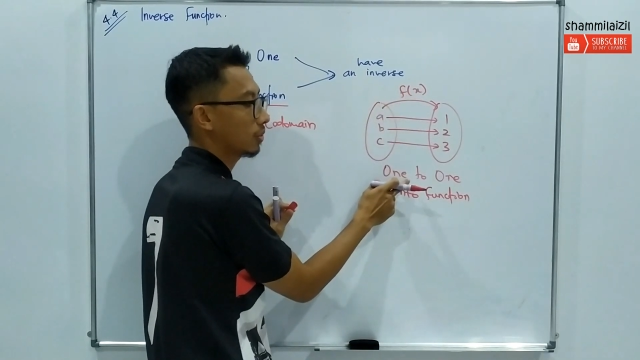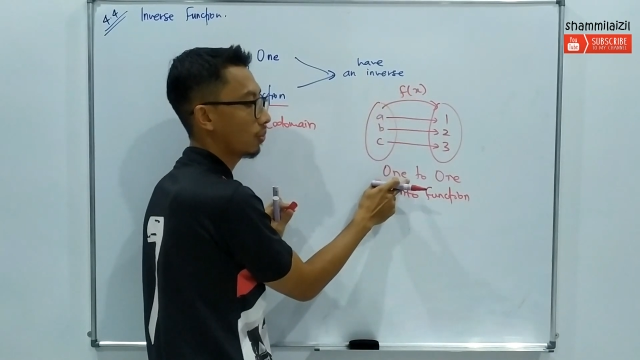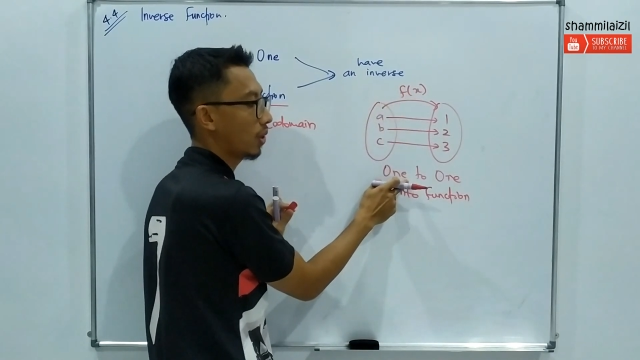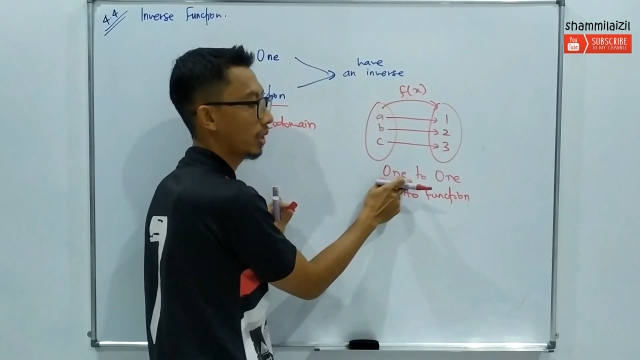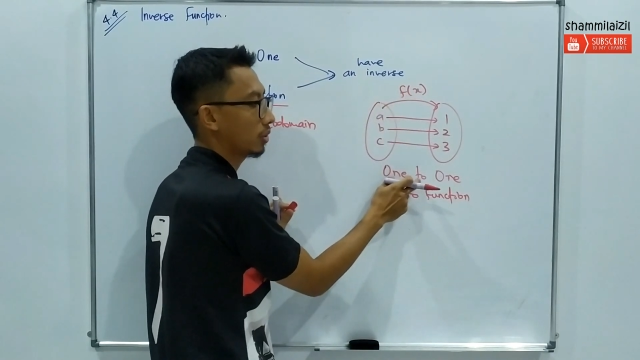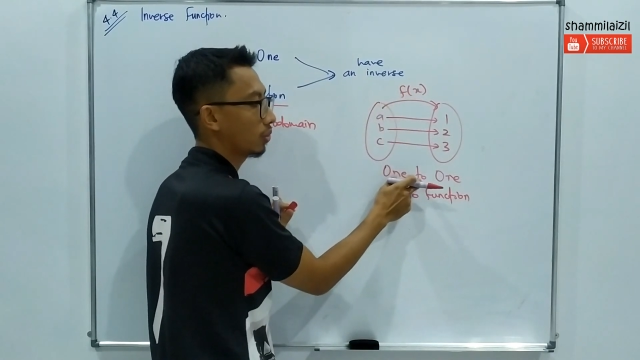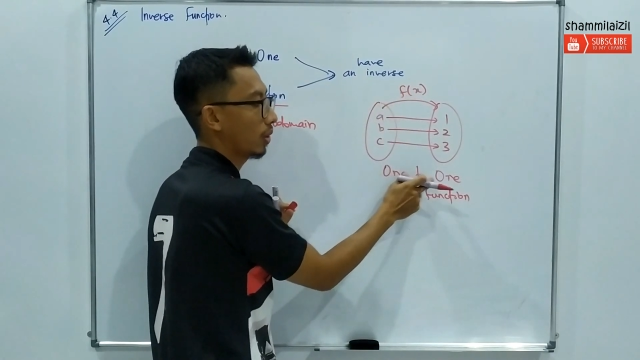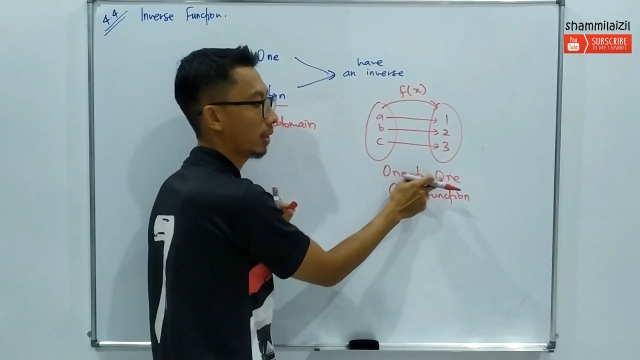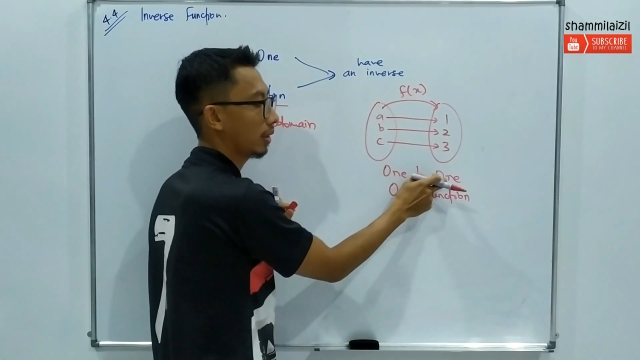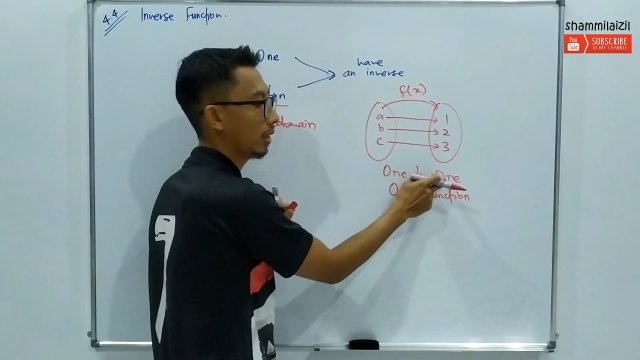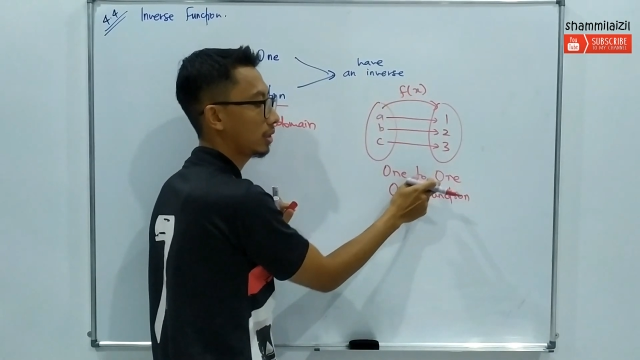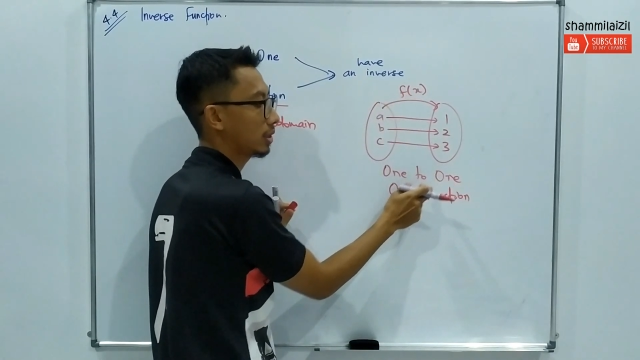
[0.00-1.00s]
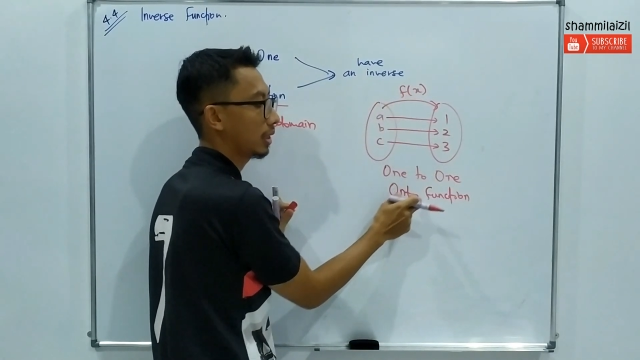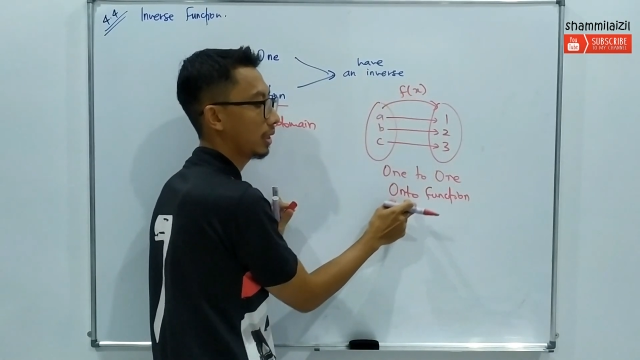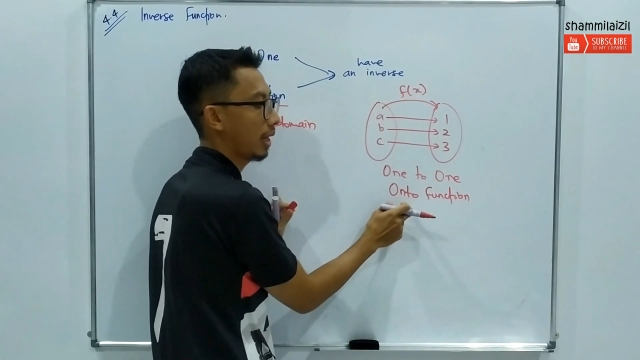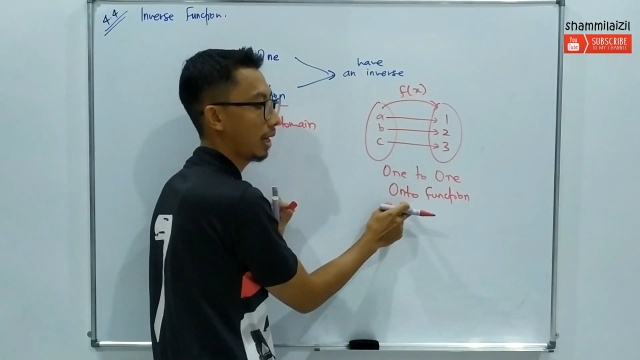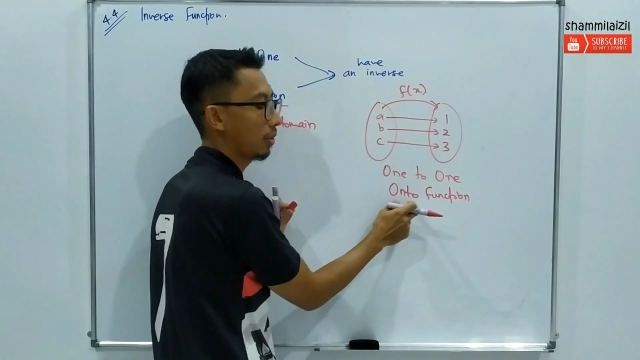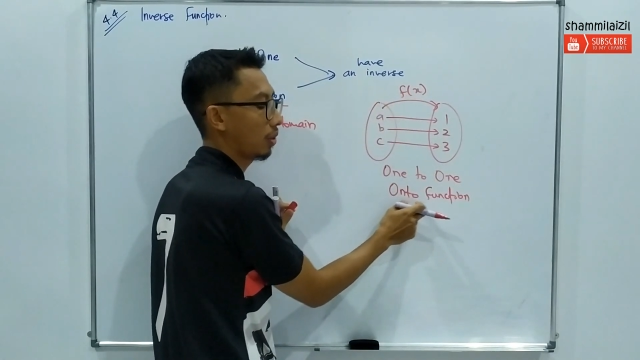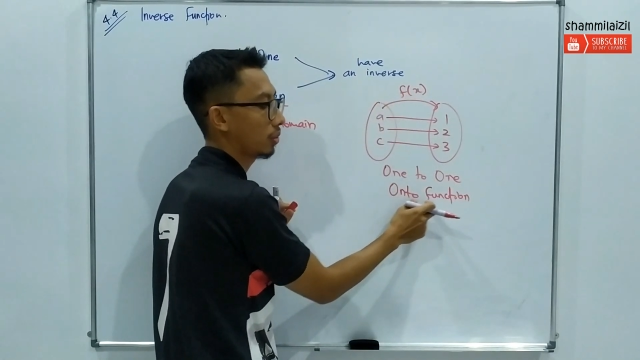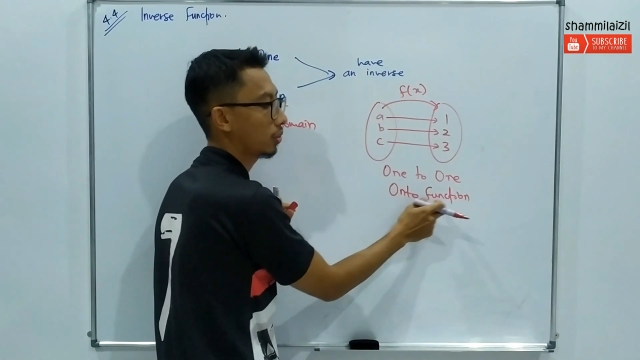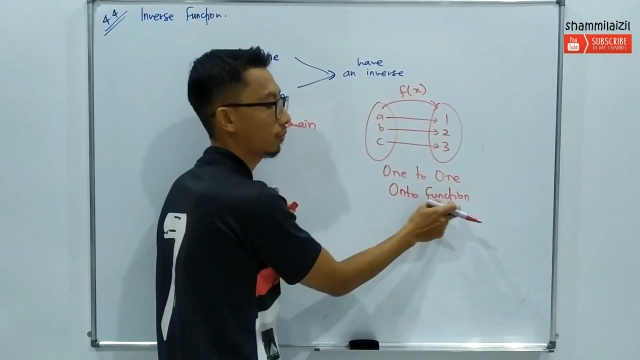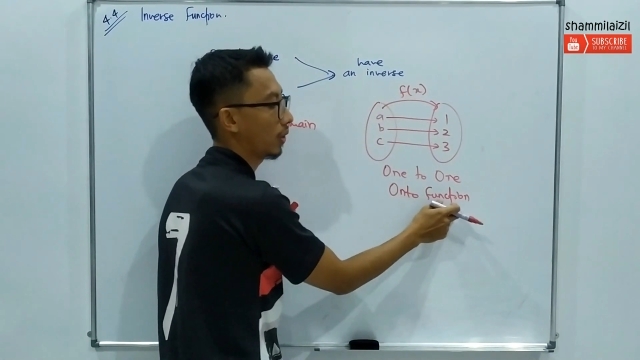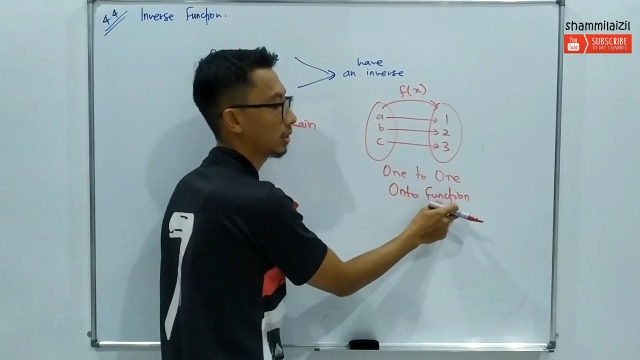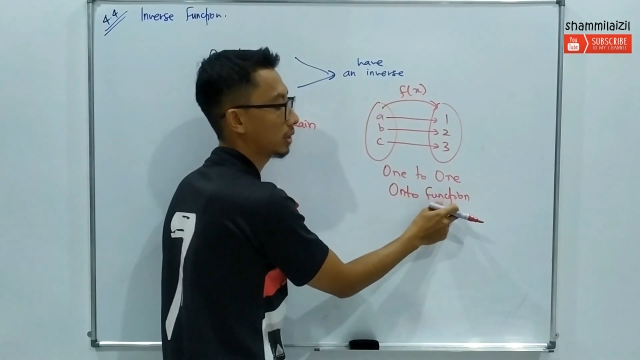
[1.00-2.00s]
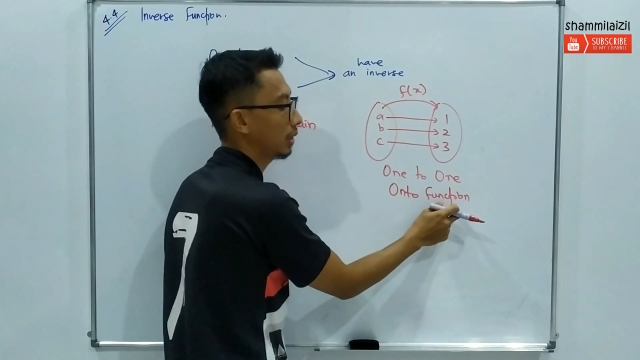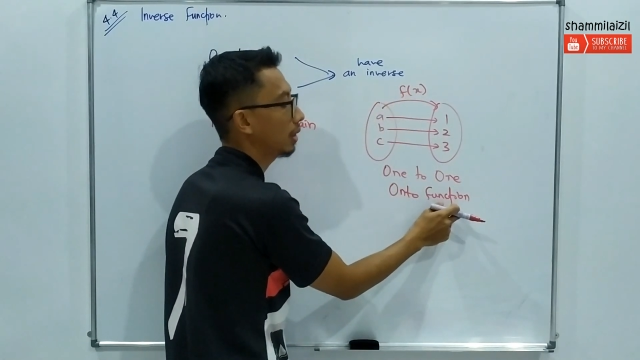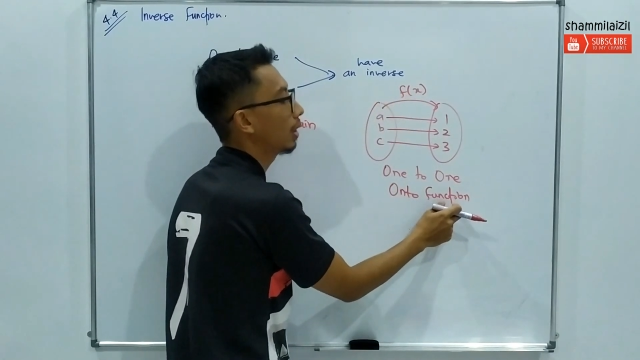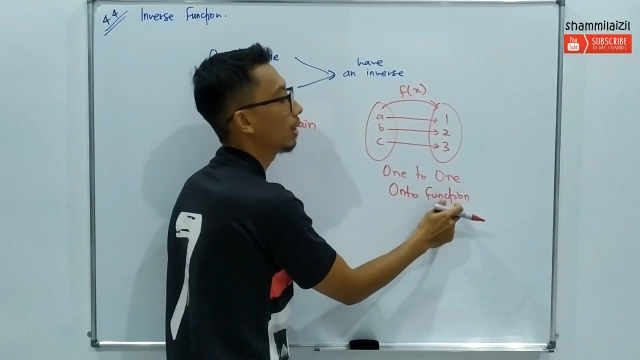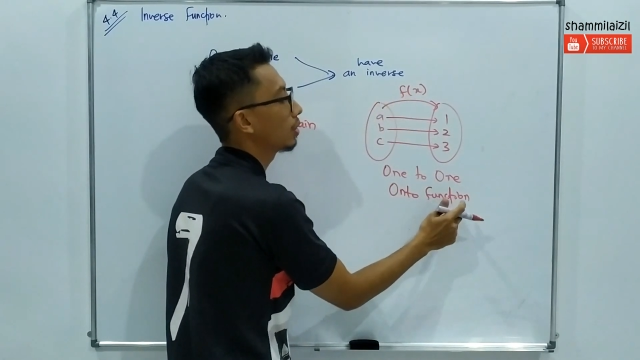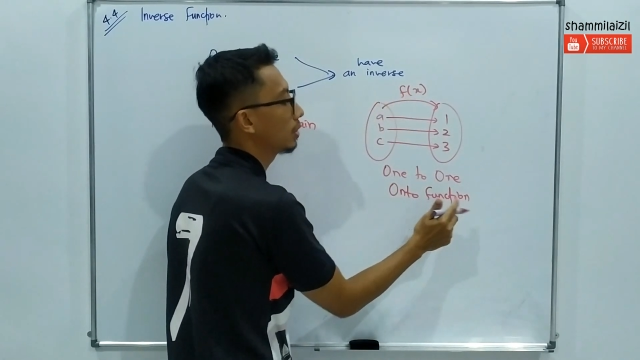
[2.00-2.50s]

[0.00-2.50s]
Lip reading: one-to-one relation and onto function,